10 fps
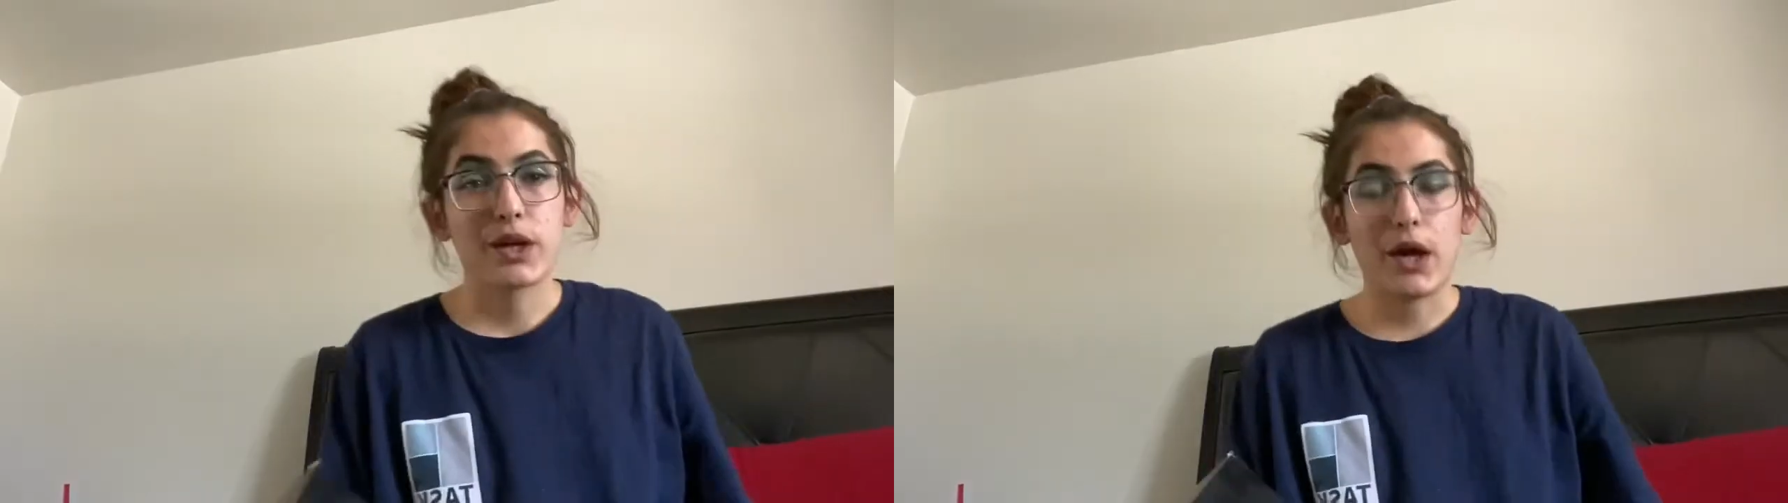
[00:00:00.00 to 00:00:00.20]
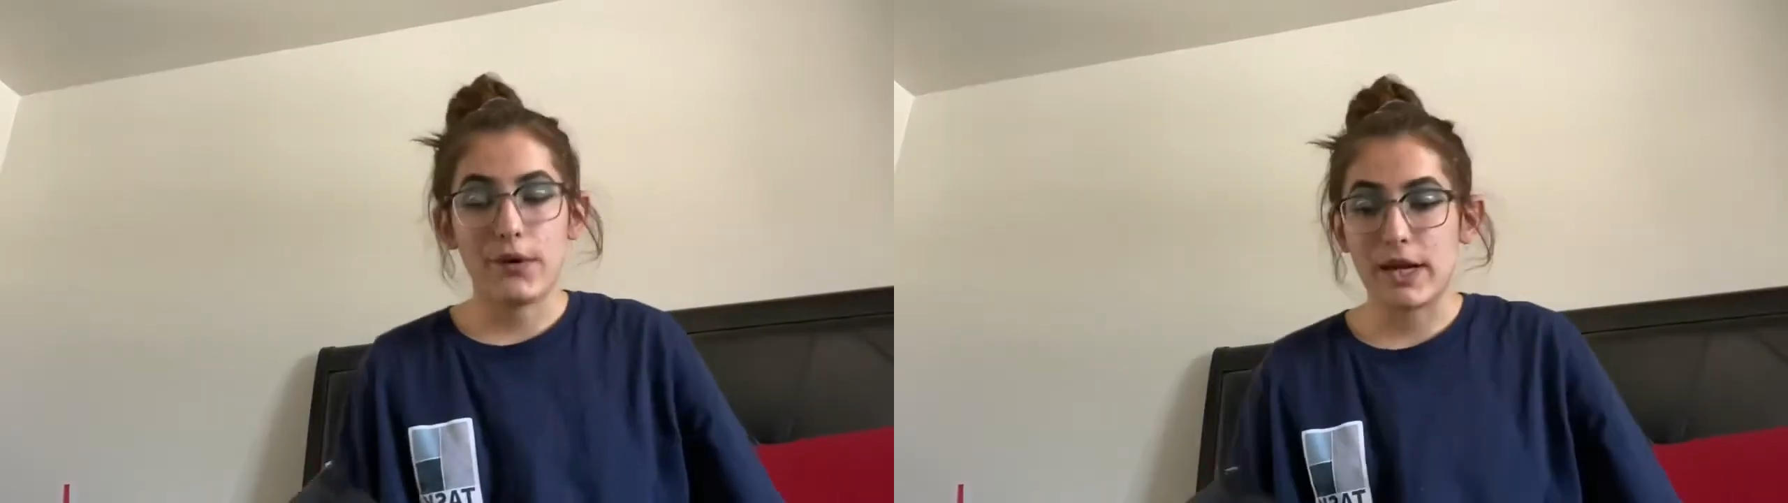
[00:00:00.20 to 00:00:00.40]

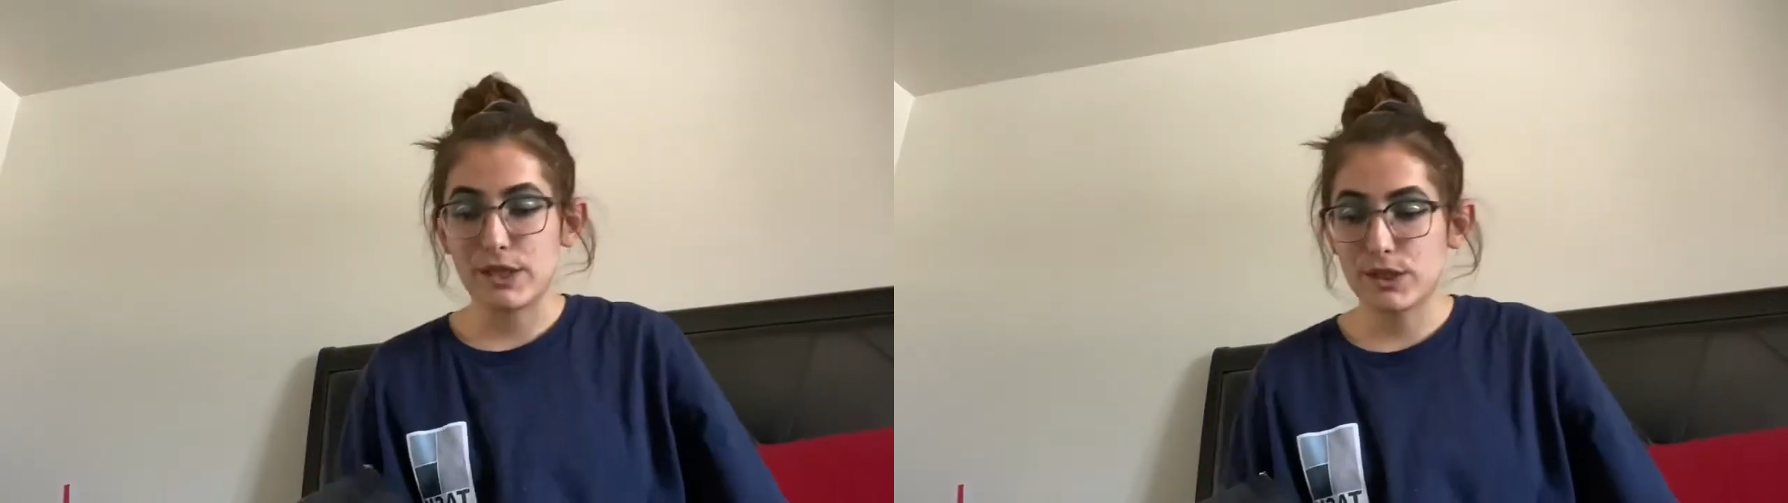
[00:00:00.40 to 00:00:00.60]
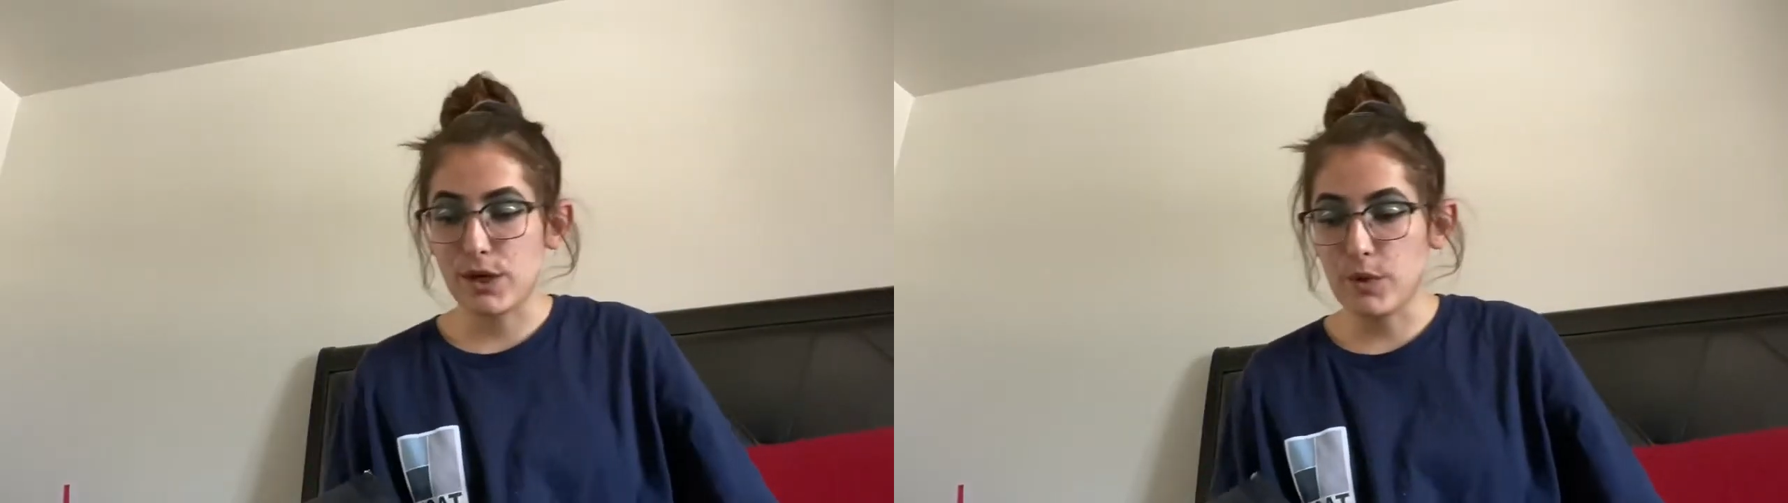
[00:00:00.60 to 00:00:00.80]
All right,
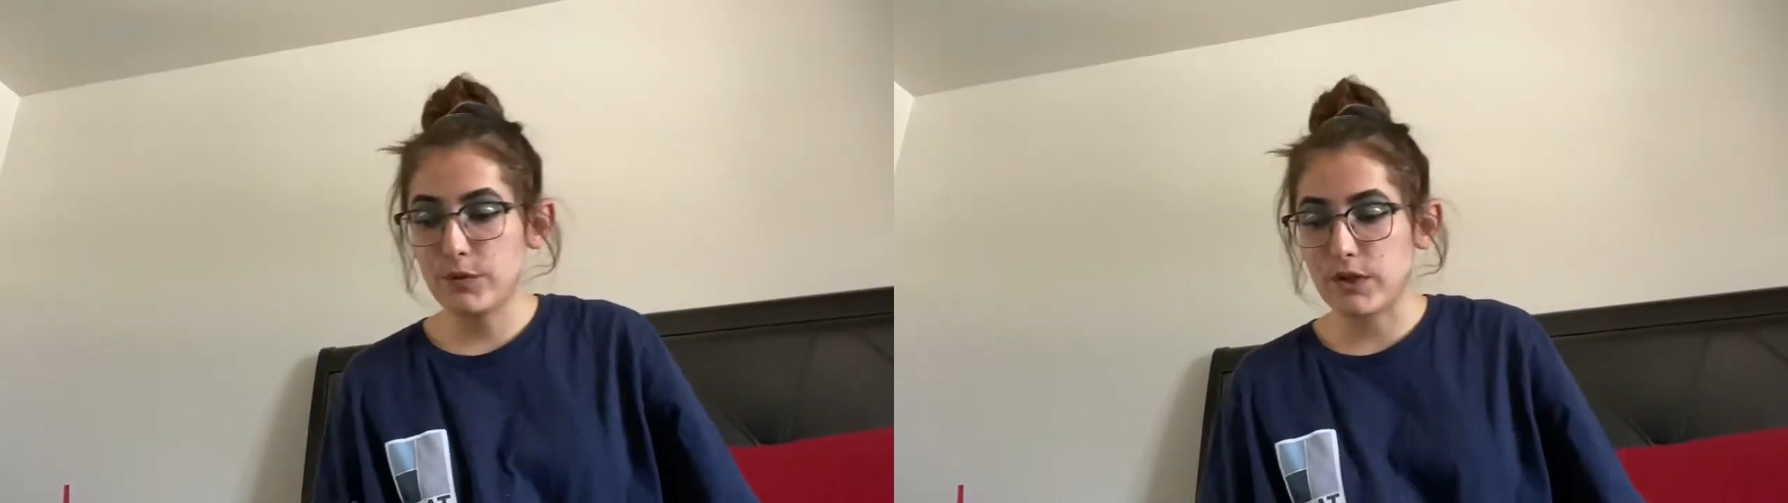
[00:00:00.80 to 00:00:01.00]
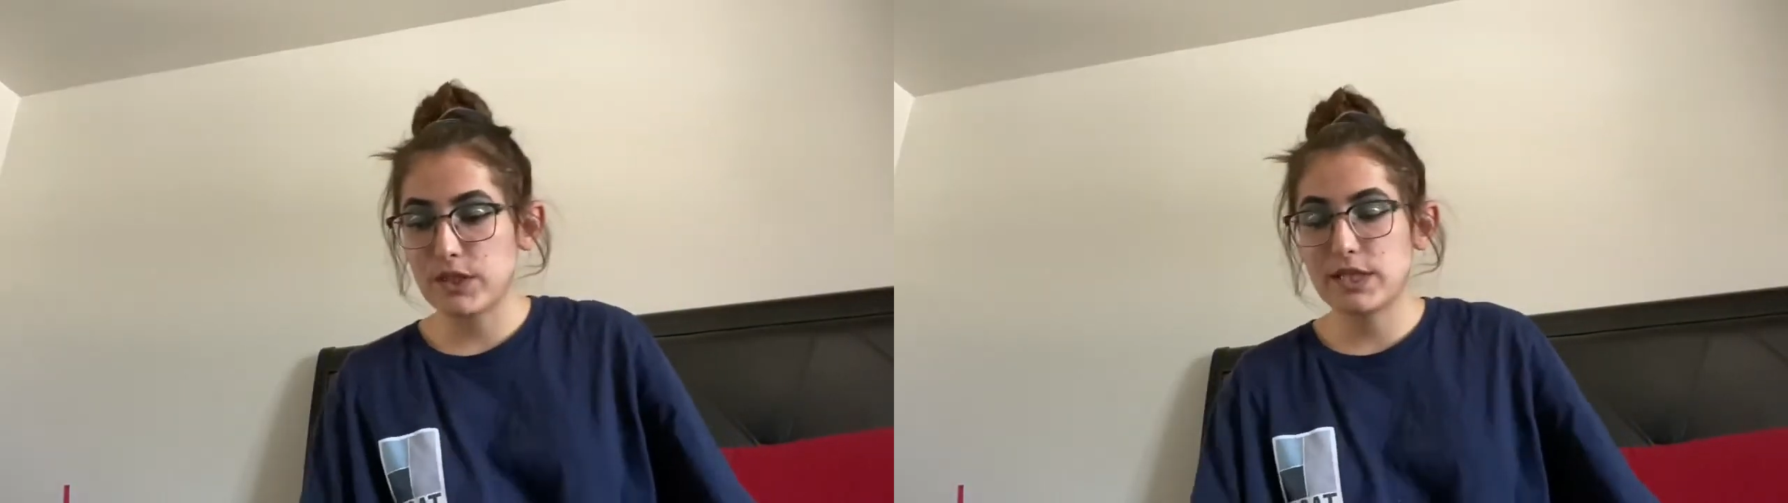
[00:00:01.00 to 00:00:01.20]
so
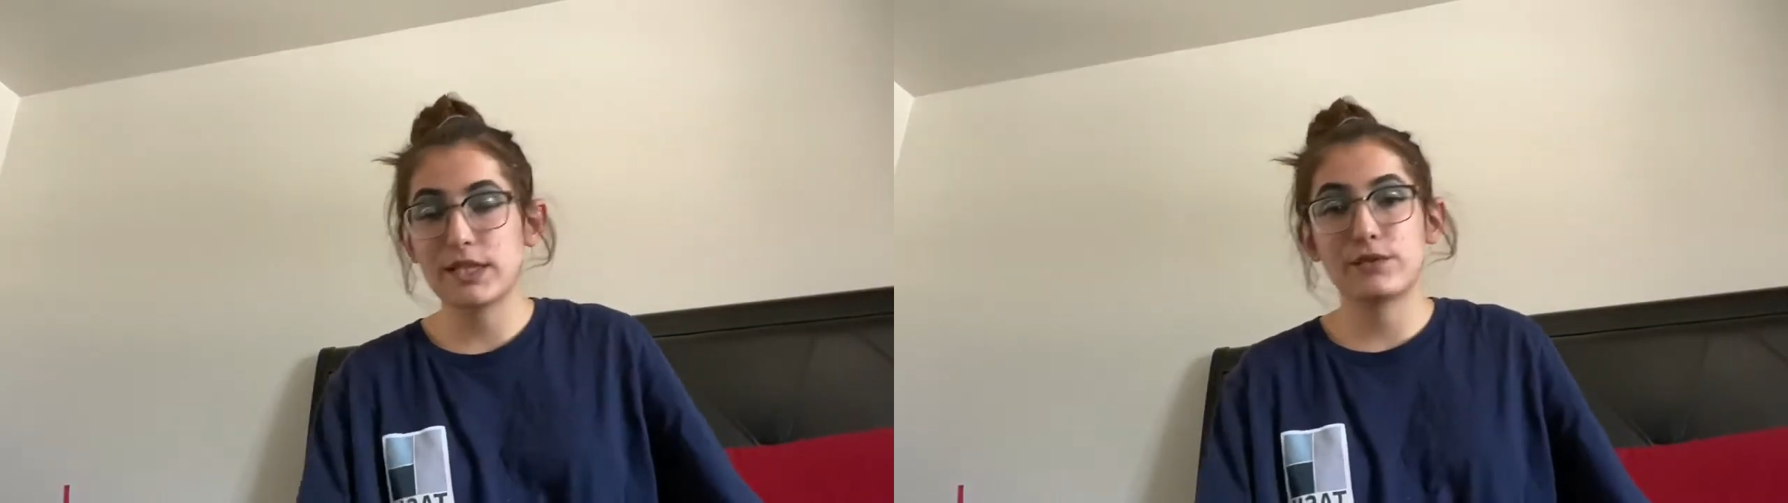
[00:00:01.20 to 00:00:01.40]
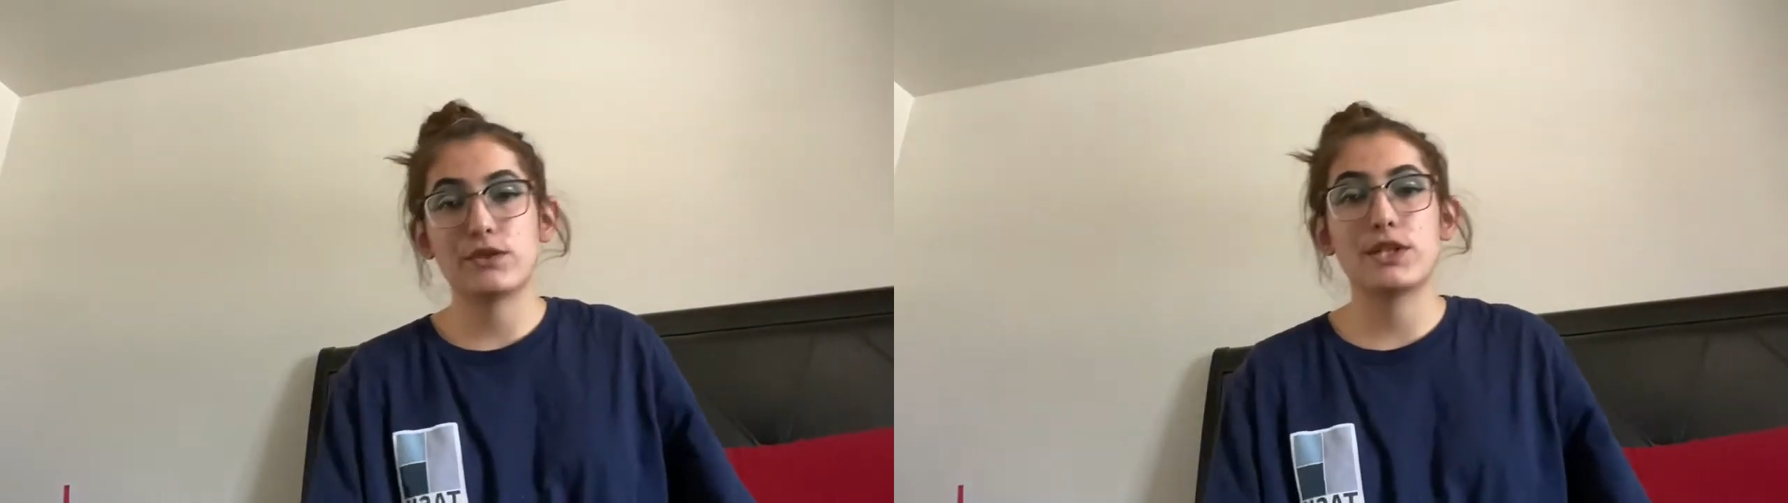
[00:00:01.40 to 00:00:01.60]
first
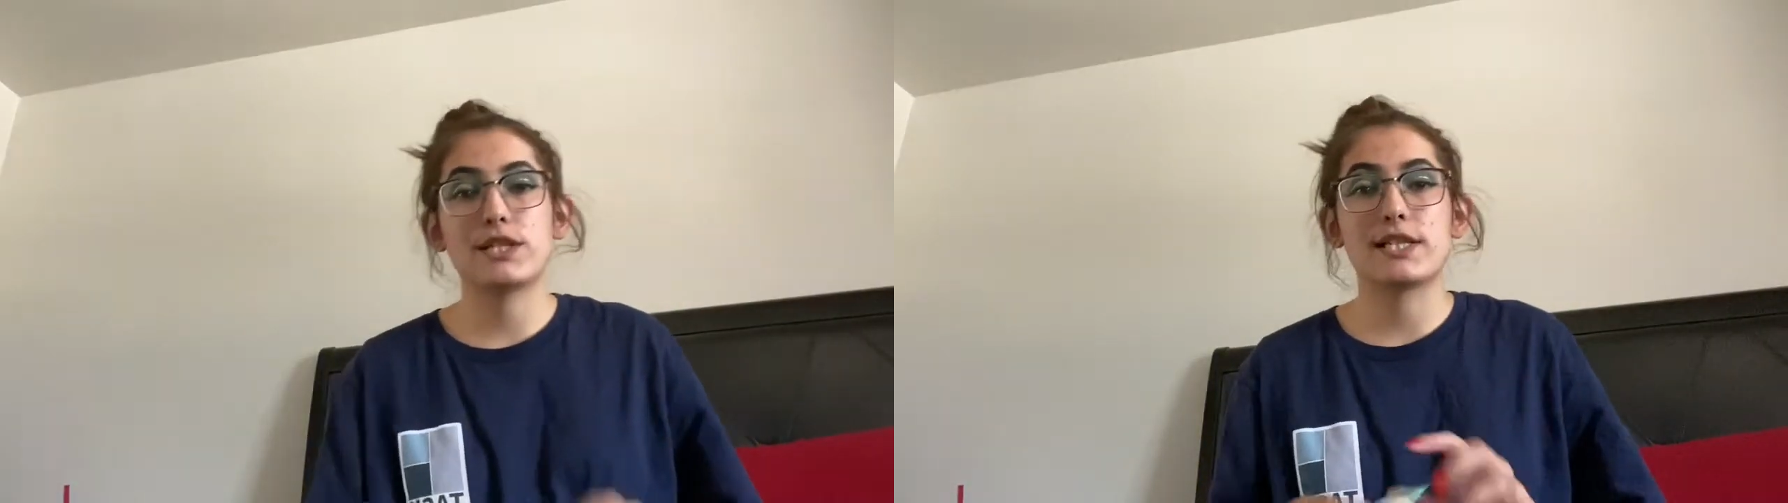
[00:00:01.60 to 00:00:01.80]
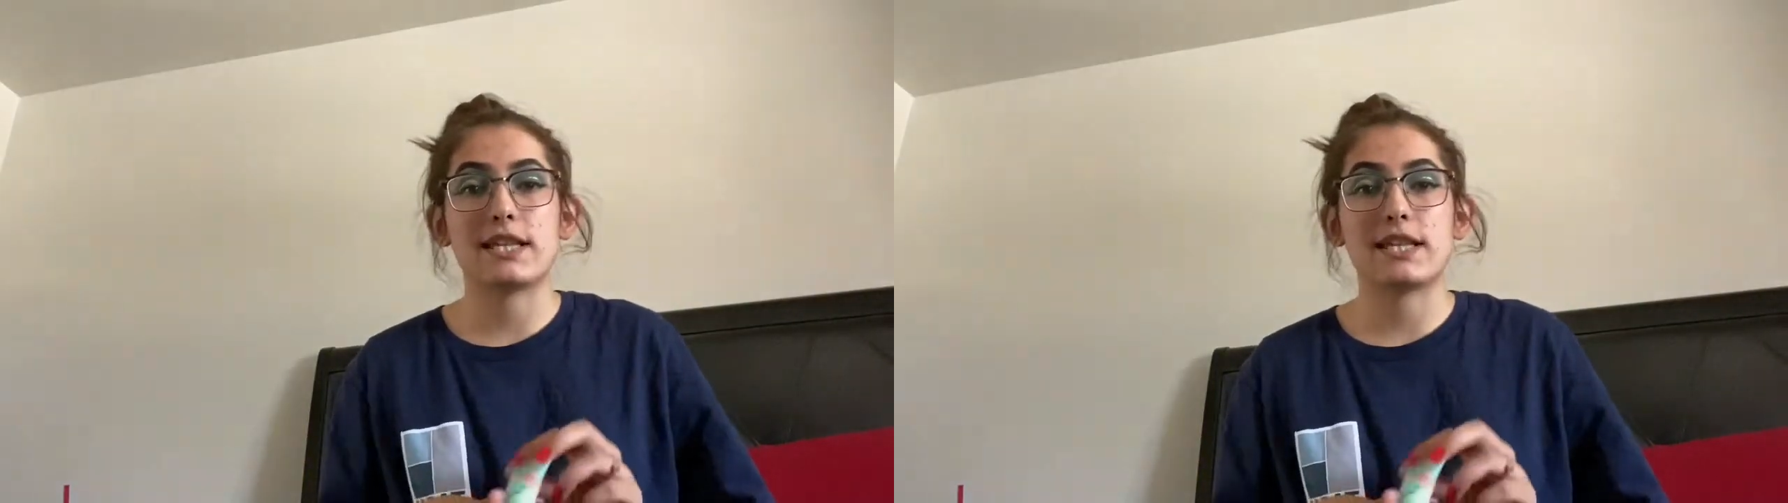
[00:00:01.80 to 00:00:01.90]
things first is